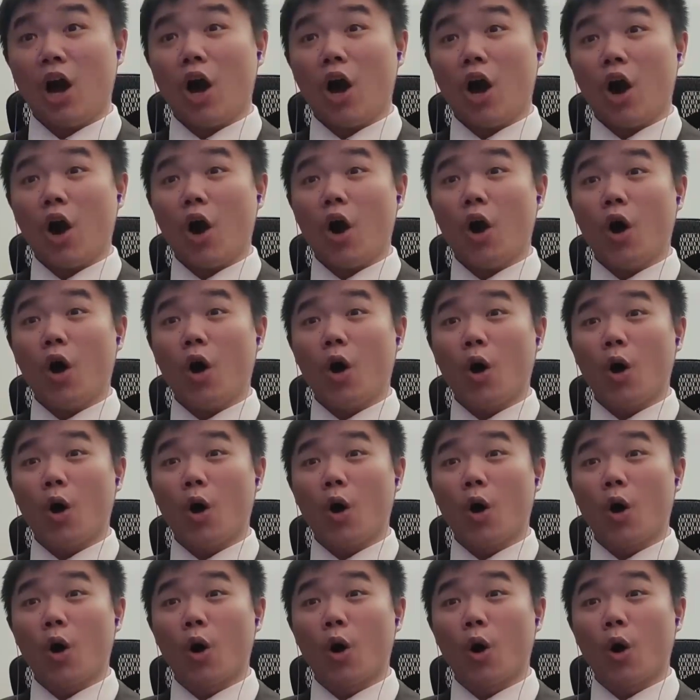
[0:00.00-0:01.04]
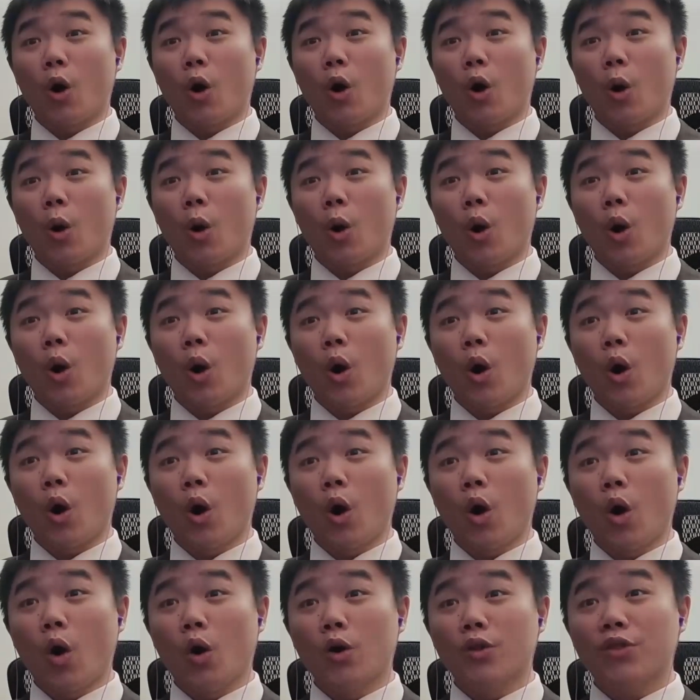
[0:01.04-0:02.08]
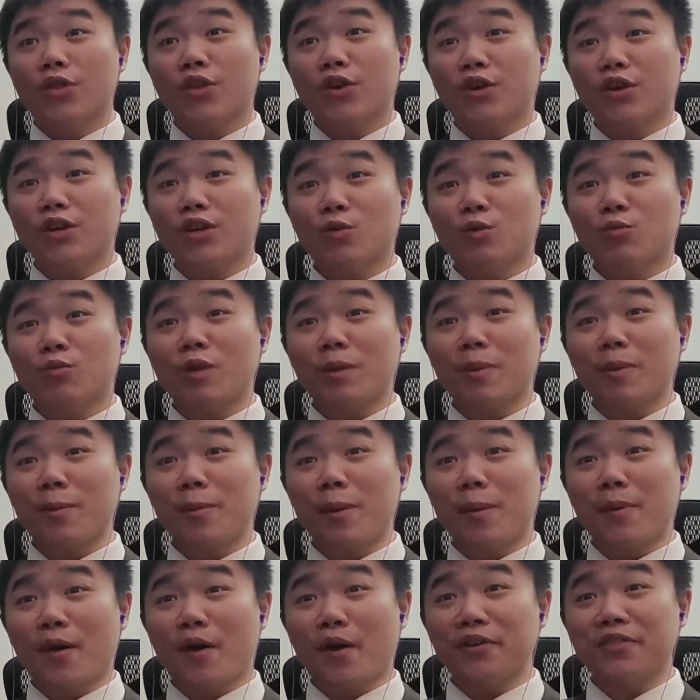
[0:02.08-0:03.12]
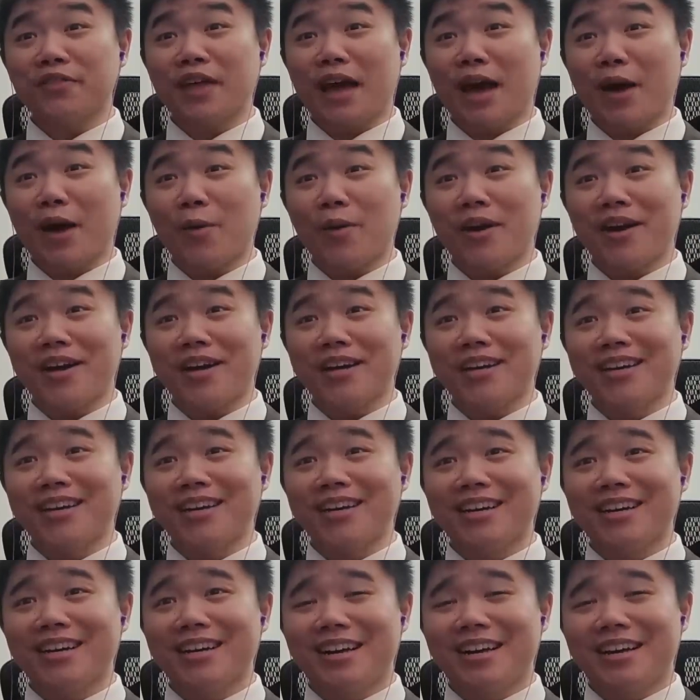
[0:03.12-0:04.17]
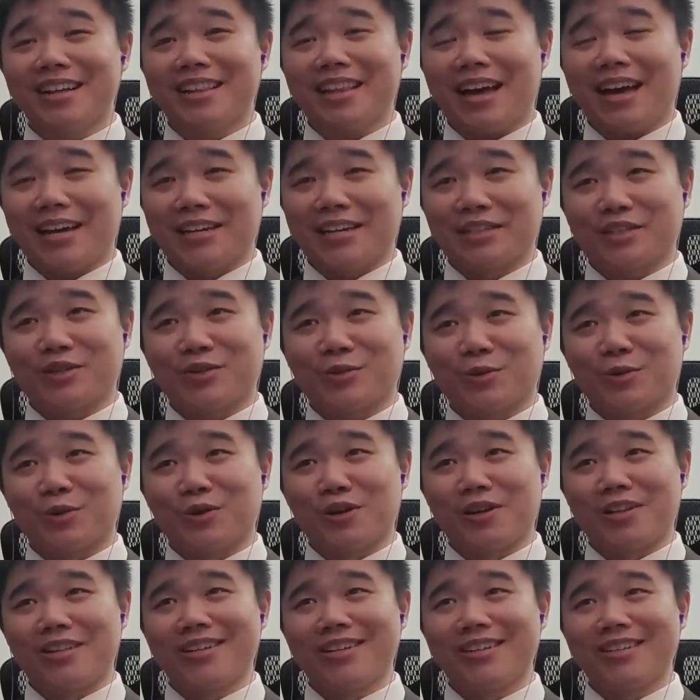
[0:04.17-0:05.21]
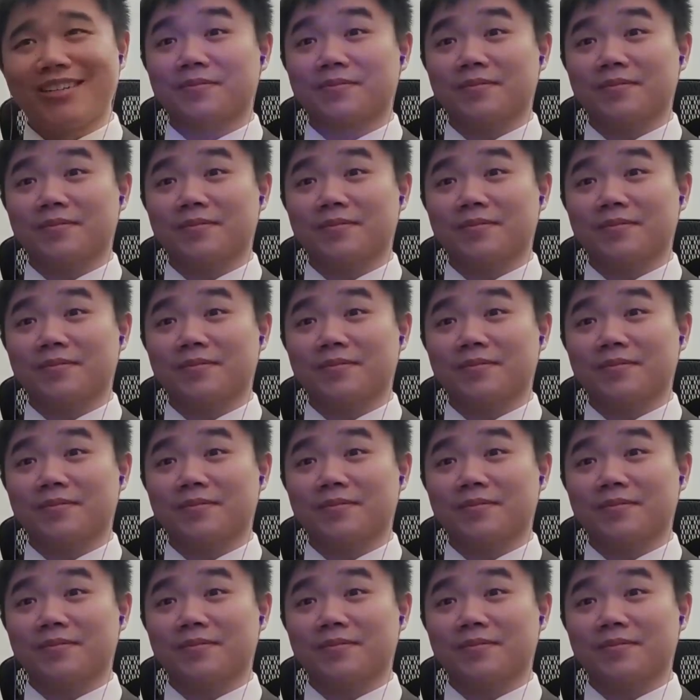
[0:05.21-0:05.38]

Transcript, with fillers: Oh! They're gonna rip him apart that way? That is cruel.